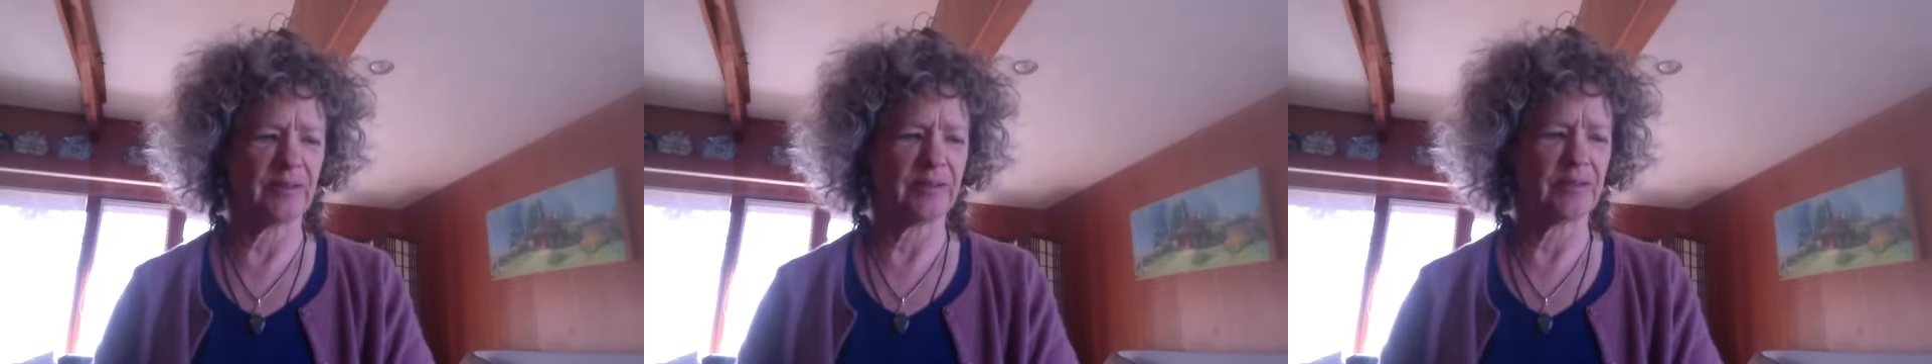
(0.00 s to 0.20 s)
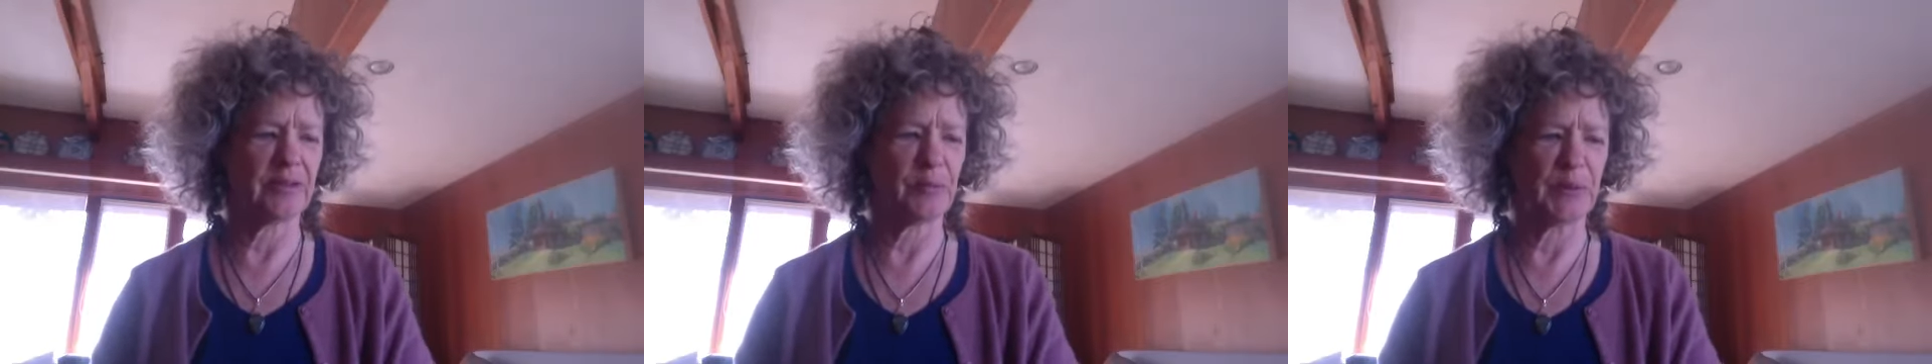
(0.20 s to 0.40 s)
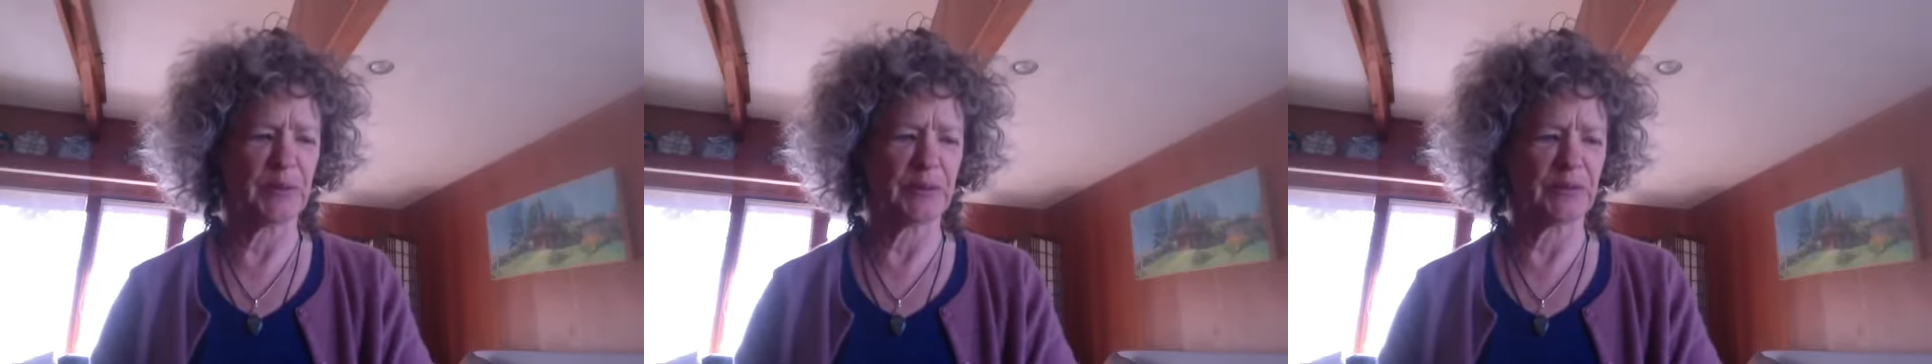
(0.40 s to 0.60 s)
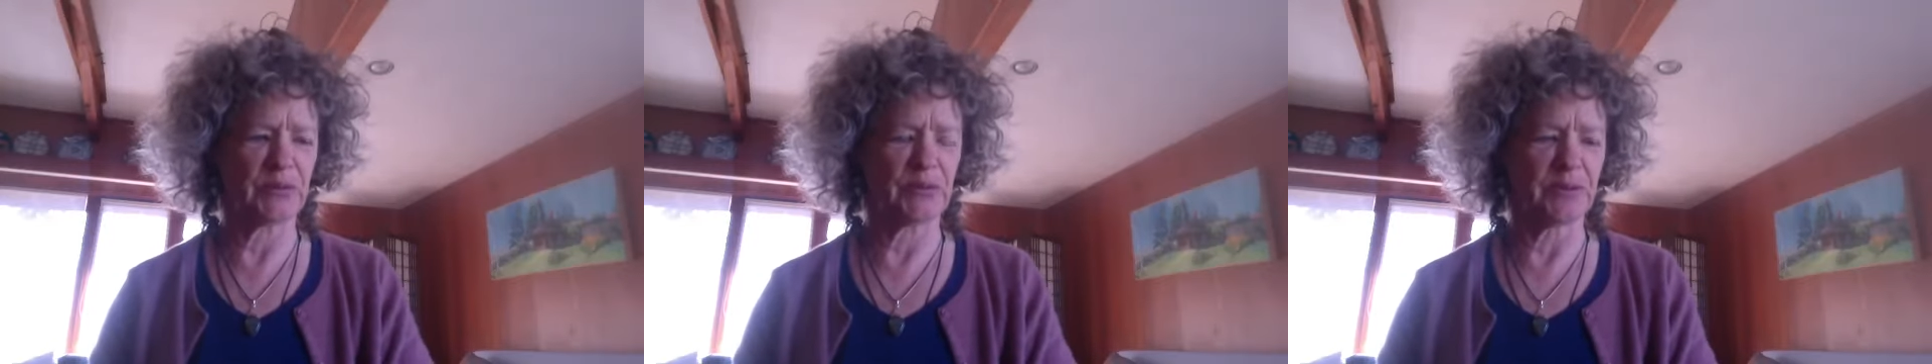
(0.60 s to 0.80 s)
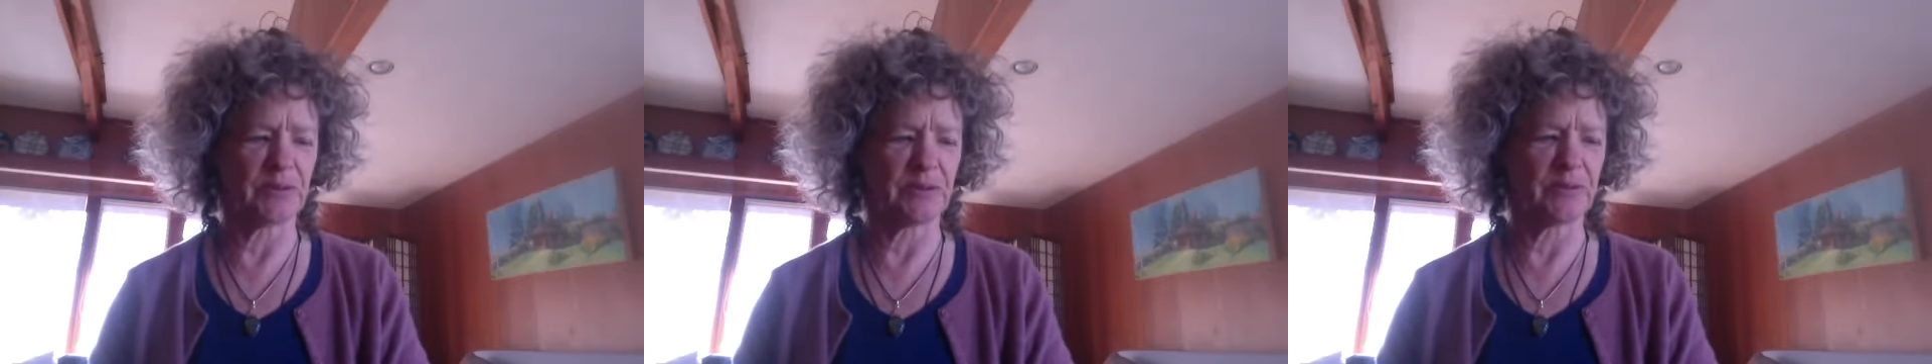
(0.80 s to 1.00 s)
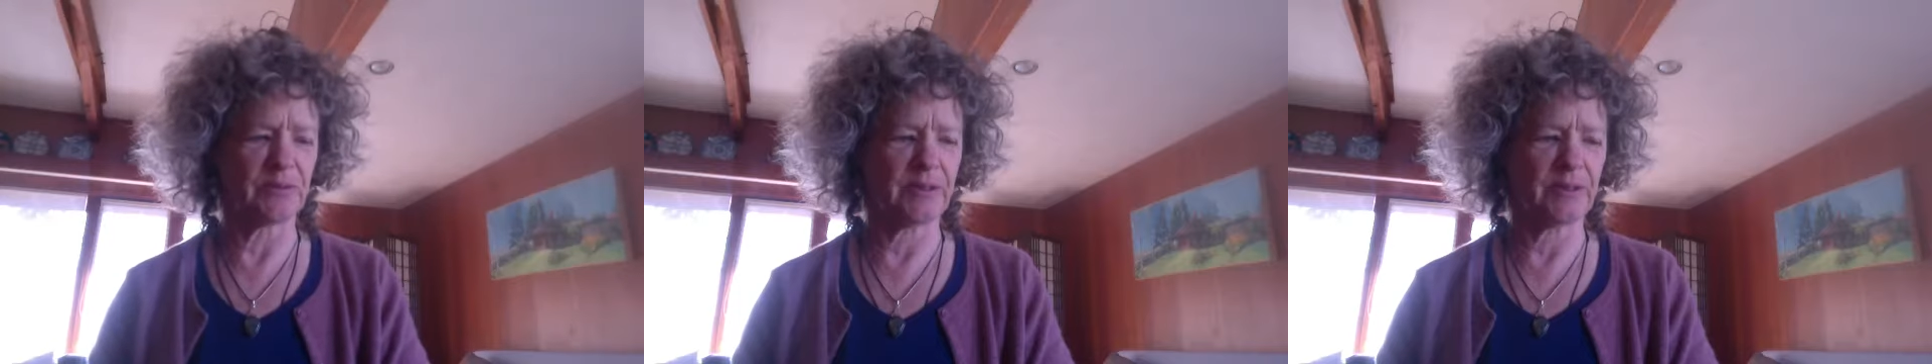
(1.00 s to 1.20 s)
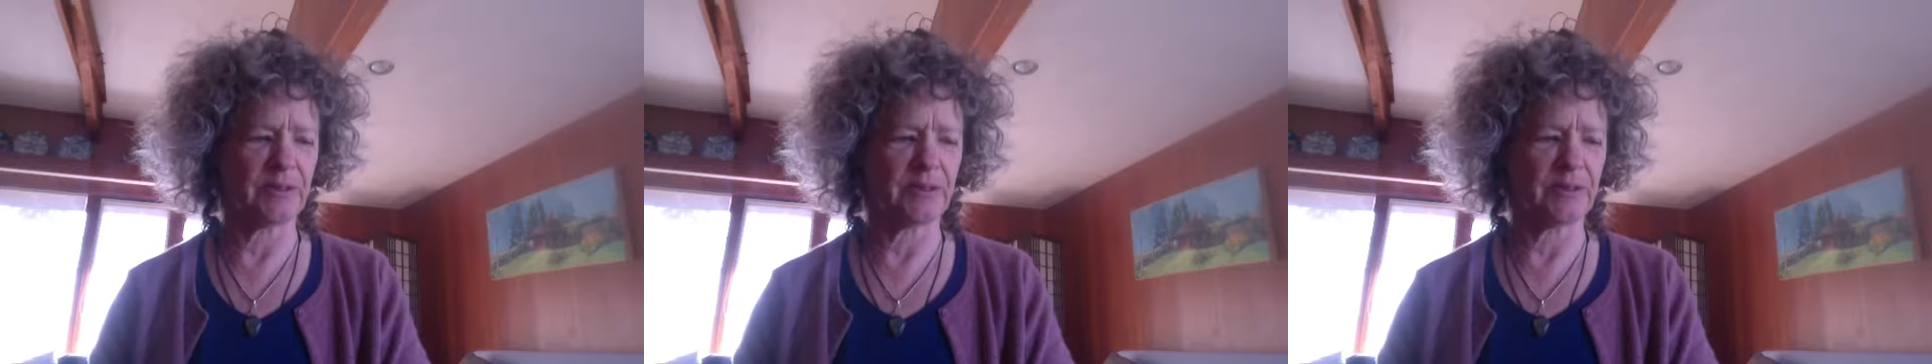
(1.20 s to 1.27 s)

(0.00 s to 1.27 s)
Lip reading: spiritual